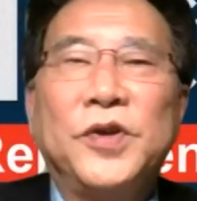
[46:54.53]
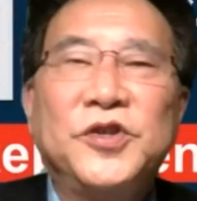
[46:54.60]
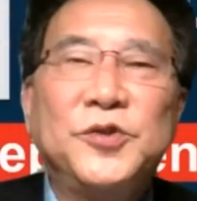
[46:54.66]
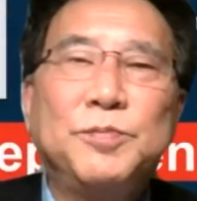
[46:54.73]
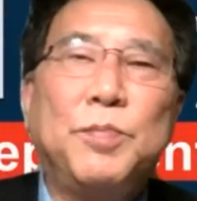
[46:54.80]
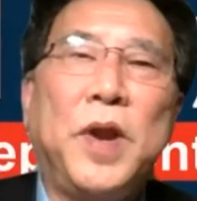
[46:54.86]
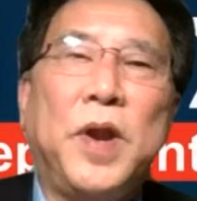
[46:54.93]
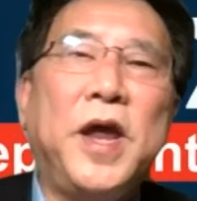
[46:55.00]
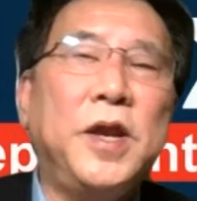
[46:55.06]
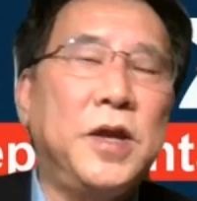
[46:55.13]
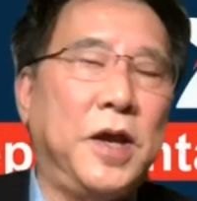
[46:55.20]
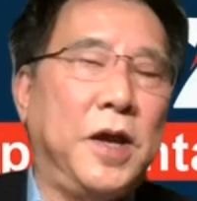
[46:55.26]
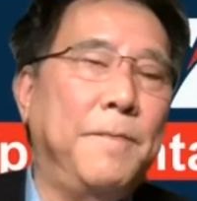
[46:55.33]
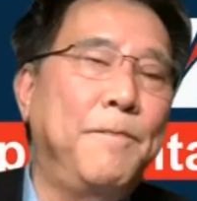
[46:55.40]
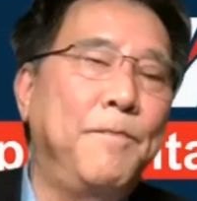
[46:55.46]
explain
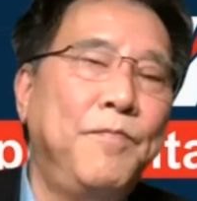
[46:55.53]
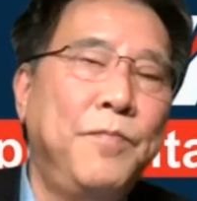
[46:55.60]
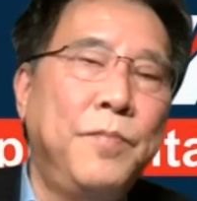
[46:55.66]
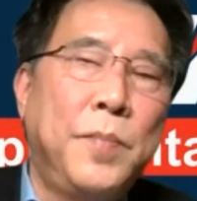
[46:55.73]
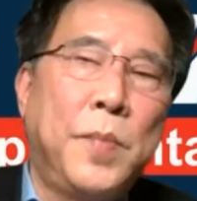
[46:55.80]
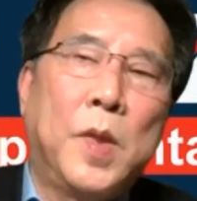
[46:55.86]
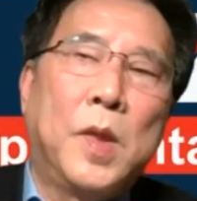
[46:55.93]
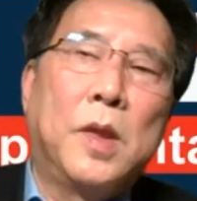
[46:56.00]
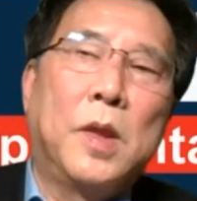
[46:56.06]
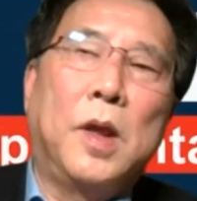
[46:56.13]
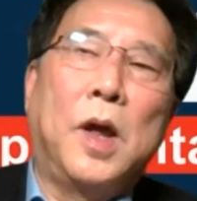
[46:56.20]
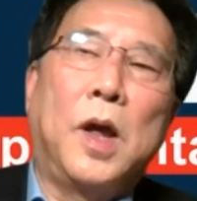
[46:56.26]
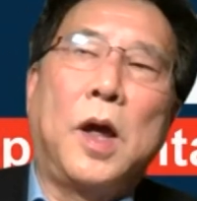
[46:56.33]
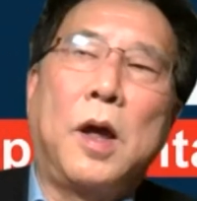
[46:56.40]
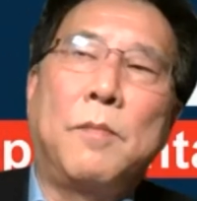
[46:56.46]
that
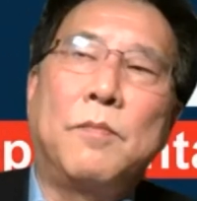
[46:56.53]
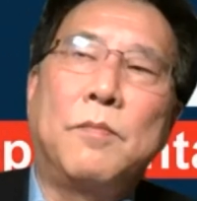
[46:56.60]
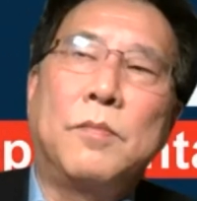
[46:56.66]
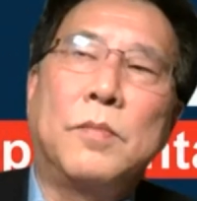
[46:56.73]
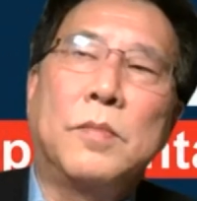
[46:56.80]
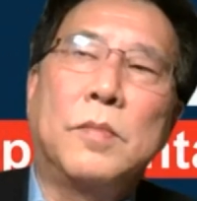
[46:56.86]
um,